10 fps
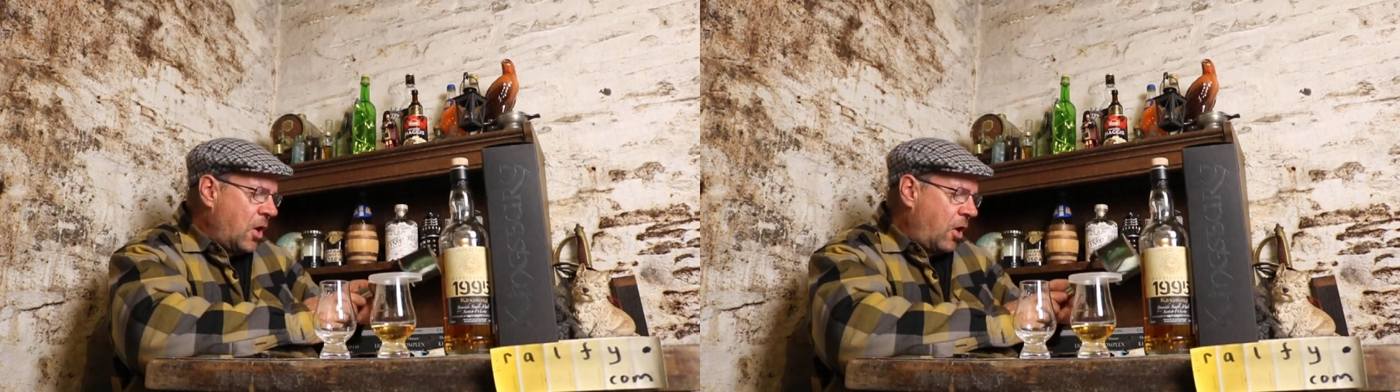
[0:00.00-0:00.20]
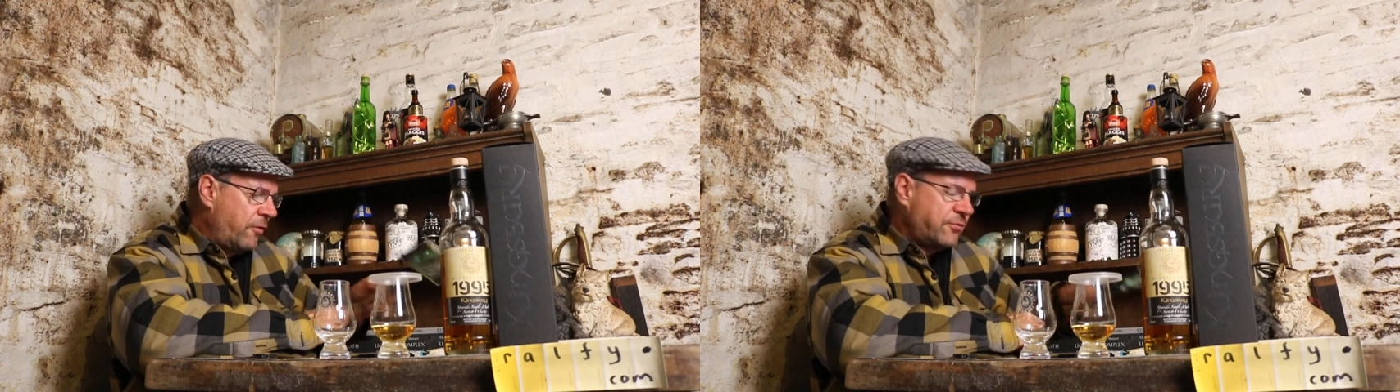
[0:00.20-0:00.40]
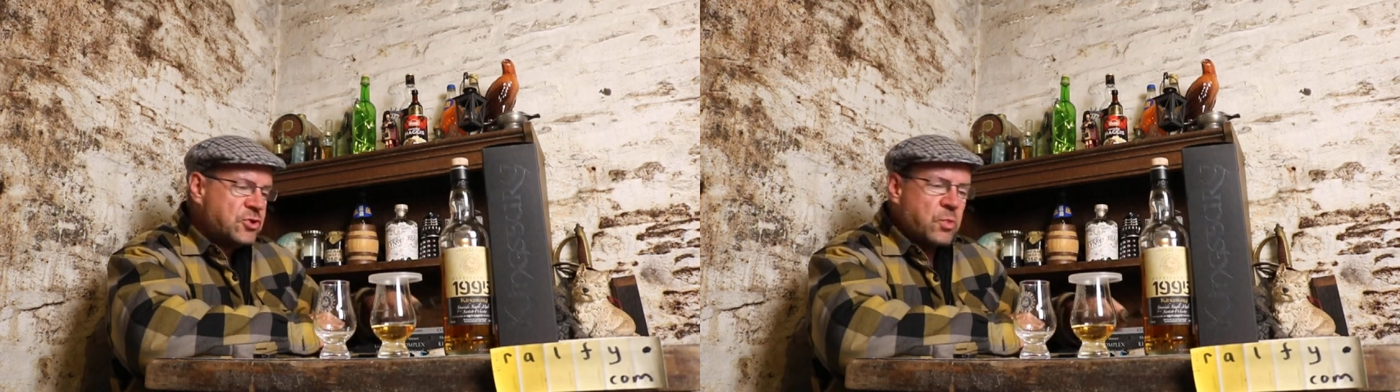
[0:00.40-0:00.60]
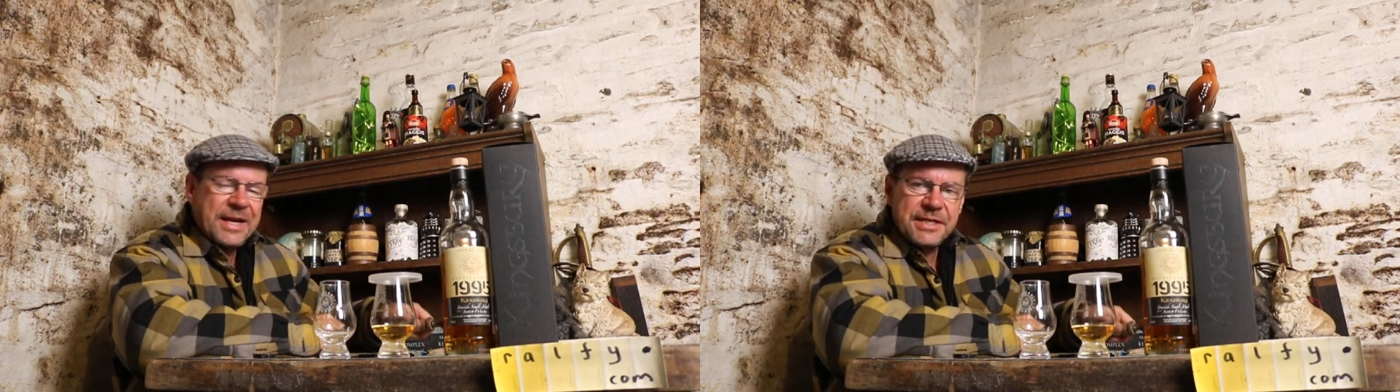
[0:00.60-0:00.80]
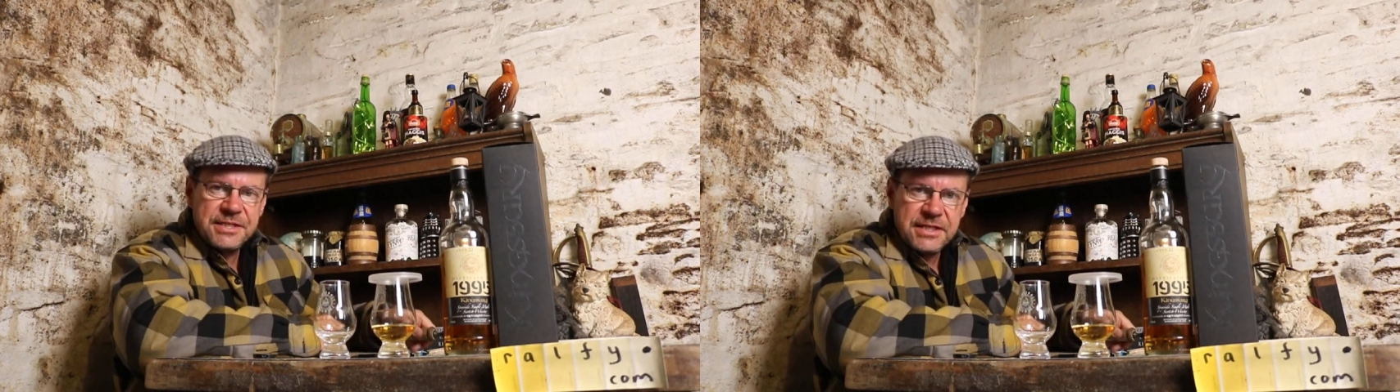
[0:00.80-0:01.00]
of
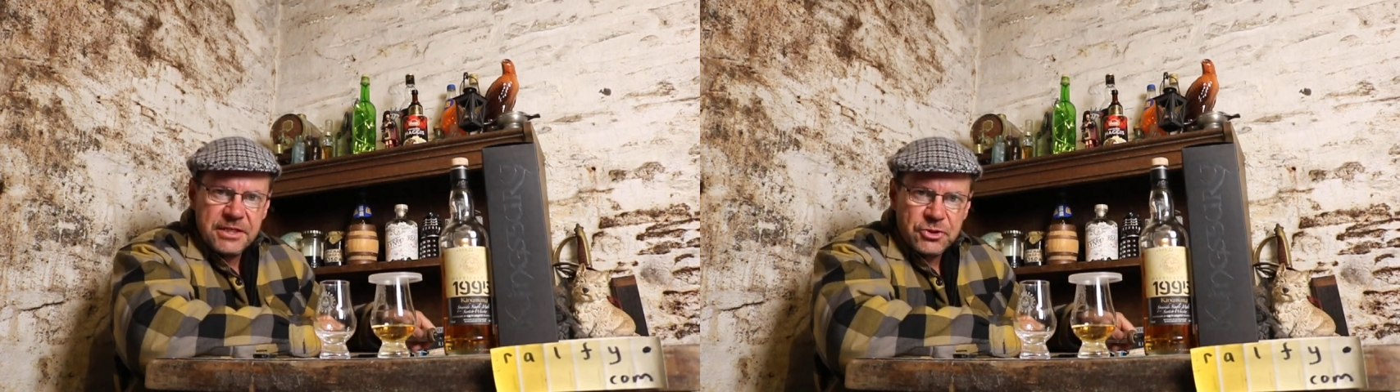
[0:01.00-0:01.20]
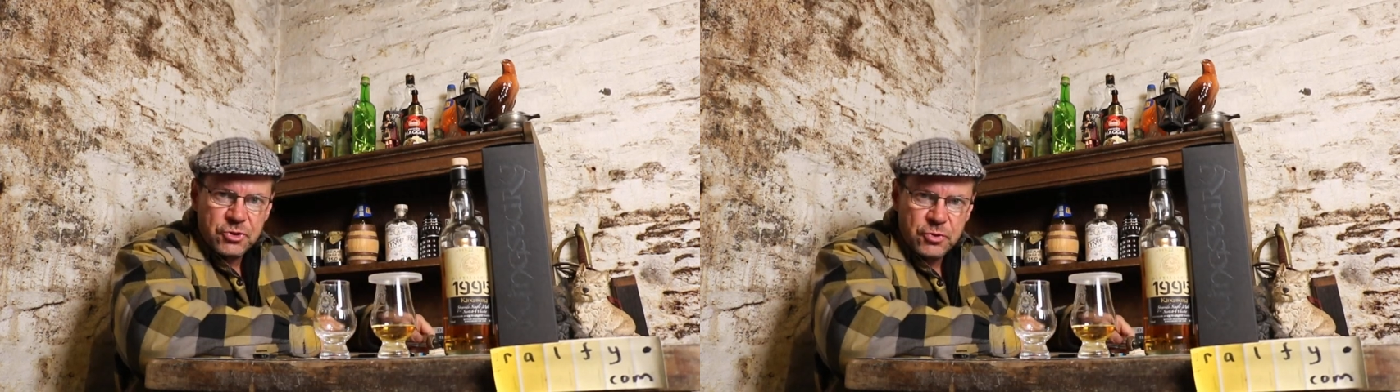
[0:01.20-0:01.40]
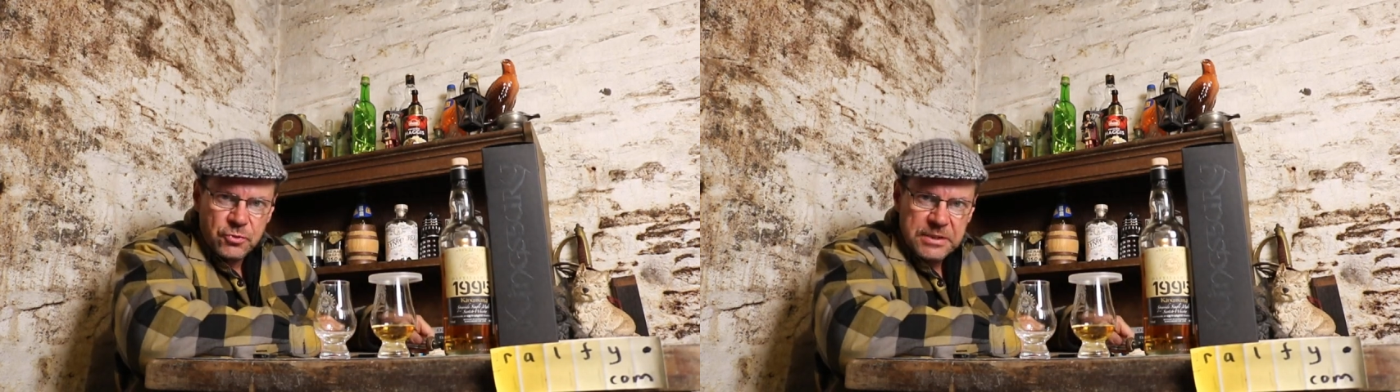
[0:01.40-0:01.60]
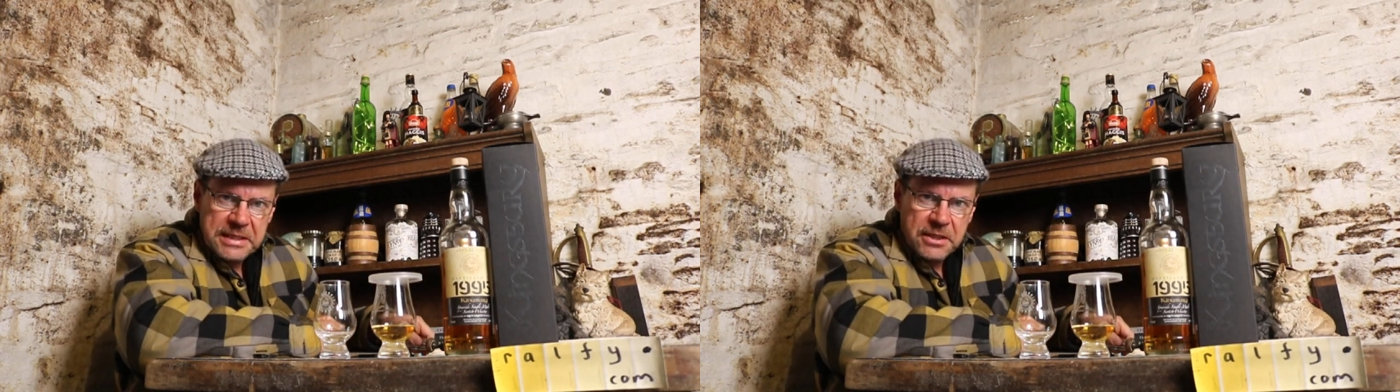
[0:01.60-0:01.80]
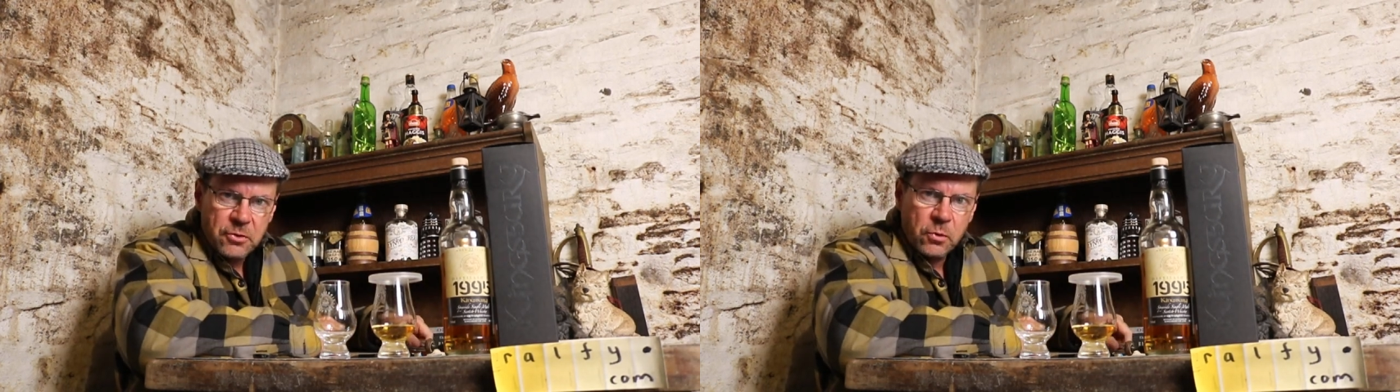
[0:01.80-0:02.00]

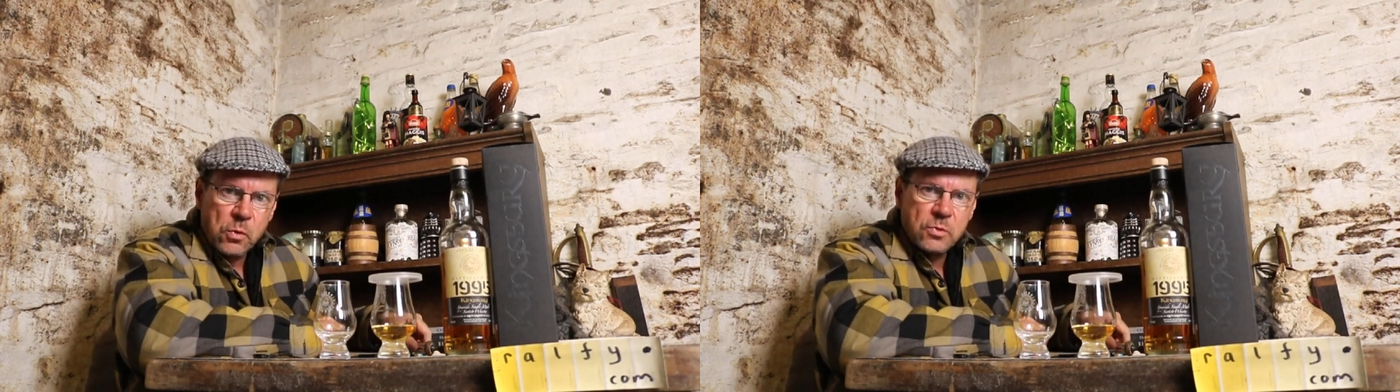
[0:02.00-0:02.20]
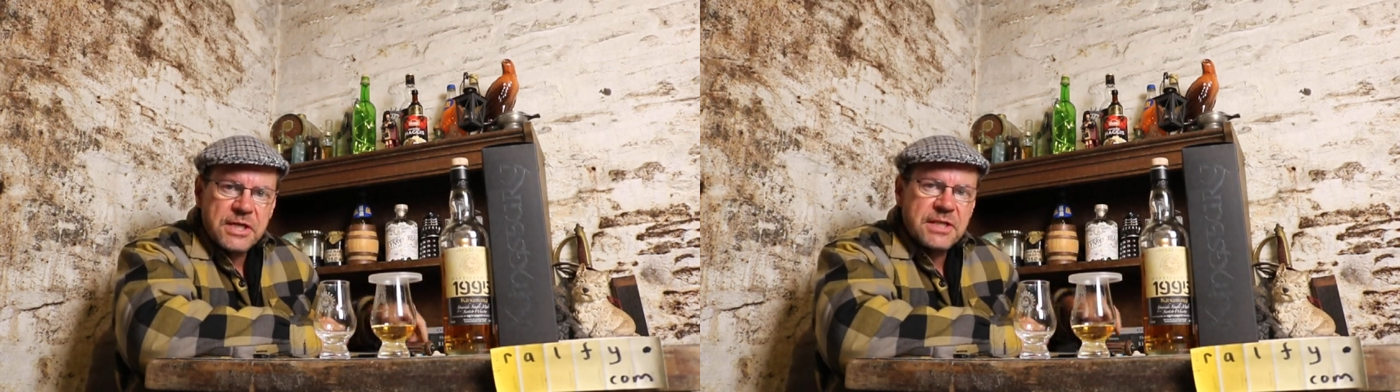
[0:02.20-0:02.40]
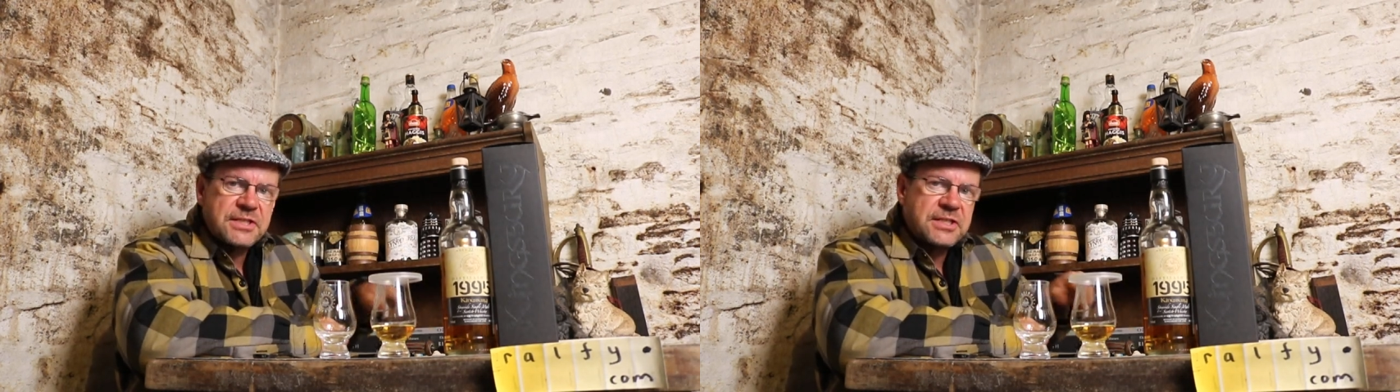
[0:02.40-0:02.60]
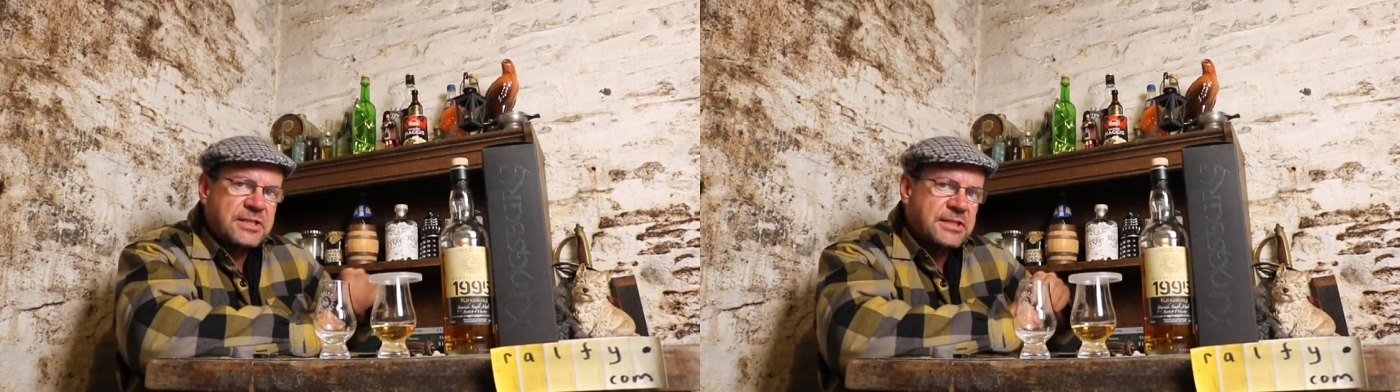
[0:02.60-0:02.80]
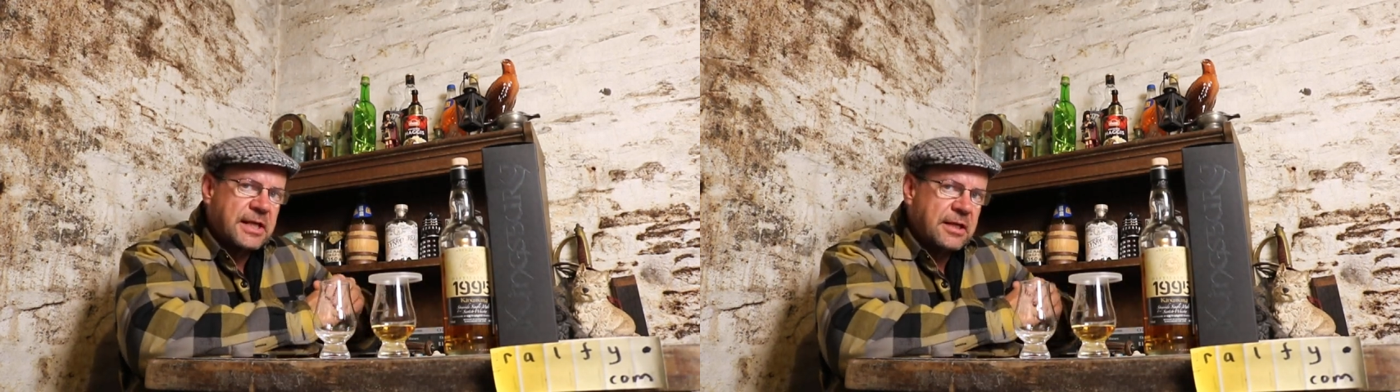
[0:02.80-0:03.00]
22-year-old
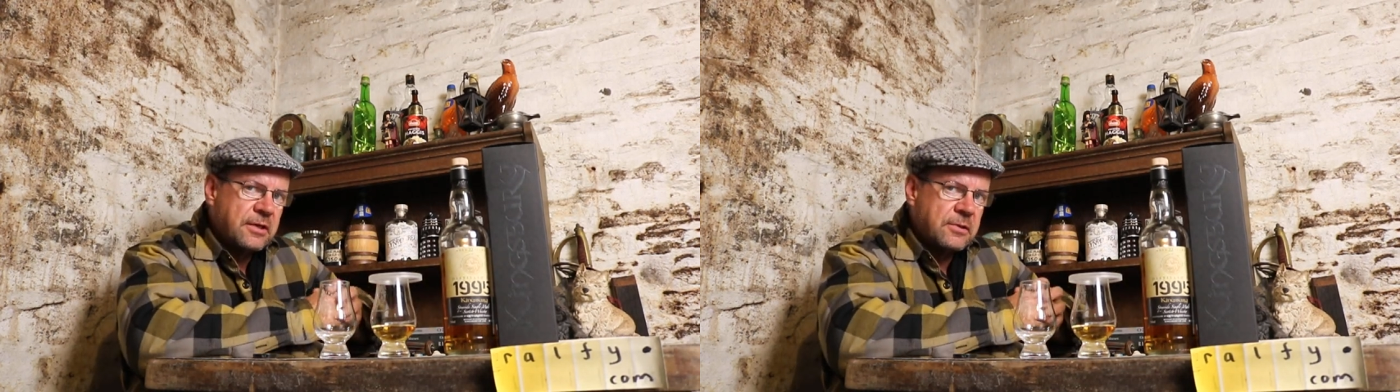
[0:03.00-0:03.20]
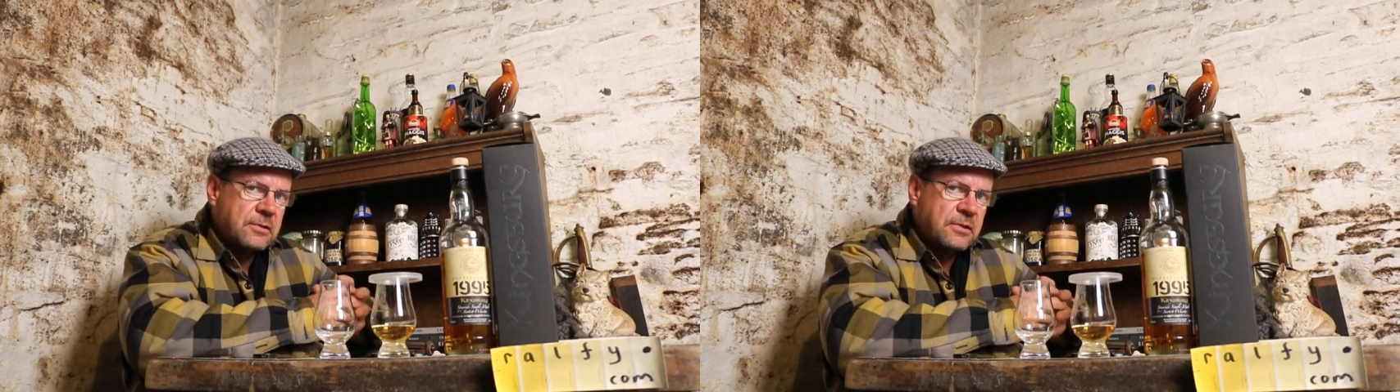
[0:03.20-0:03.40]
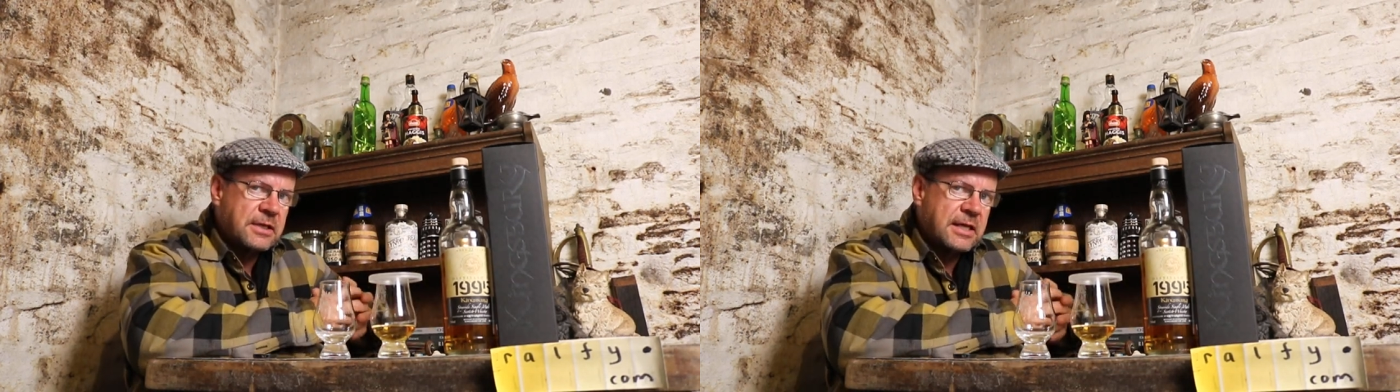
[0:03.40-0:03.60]
single